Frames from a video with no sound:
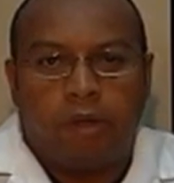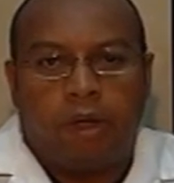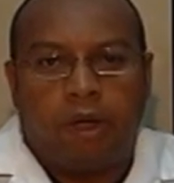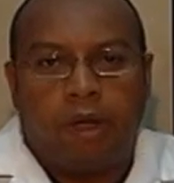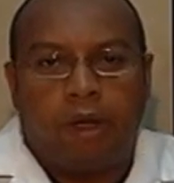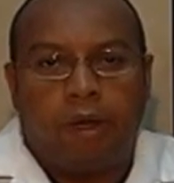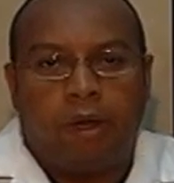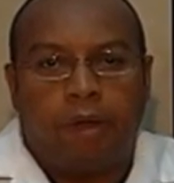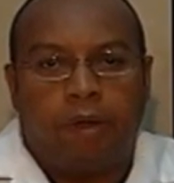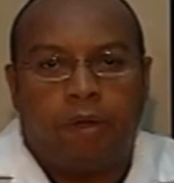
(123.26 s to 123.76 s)

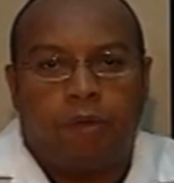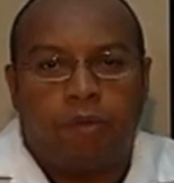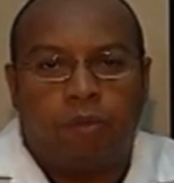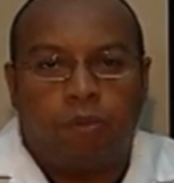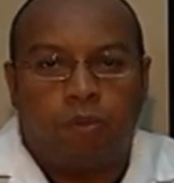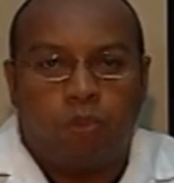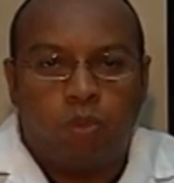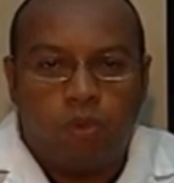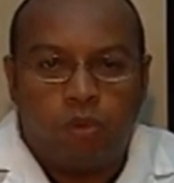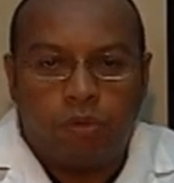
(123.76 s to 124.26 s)

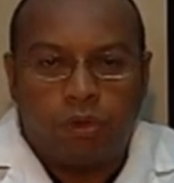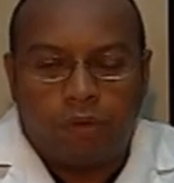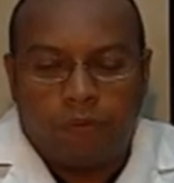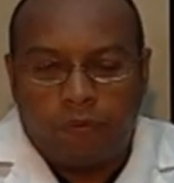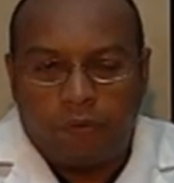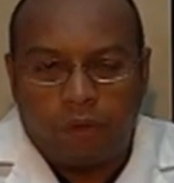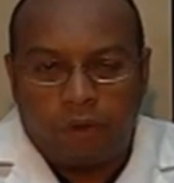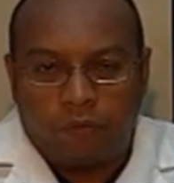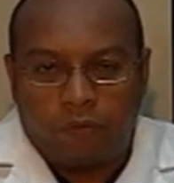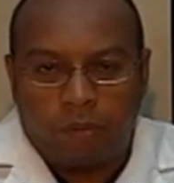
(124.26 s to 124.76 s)
woozy
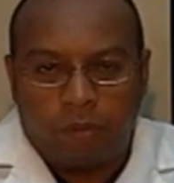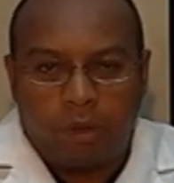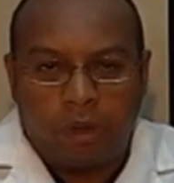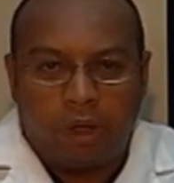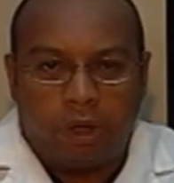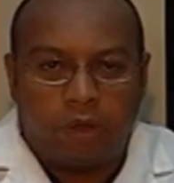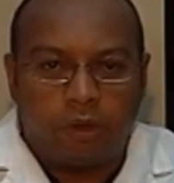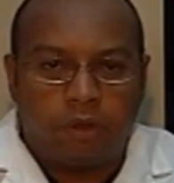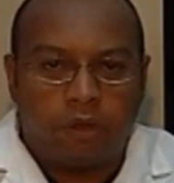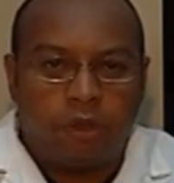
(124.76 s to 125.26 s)
feeling from
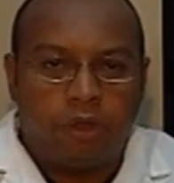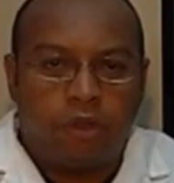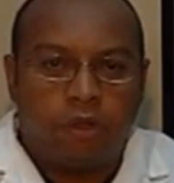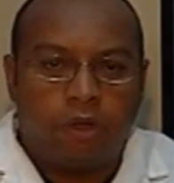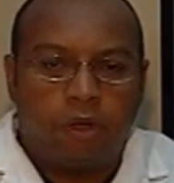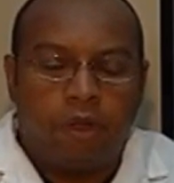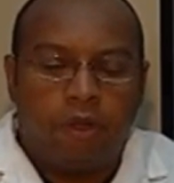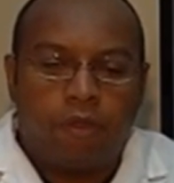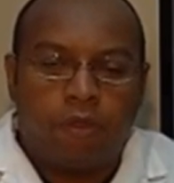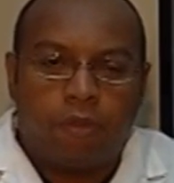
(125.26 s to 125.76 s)
the
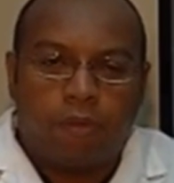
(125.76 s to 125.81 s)
anesthesia,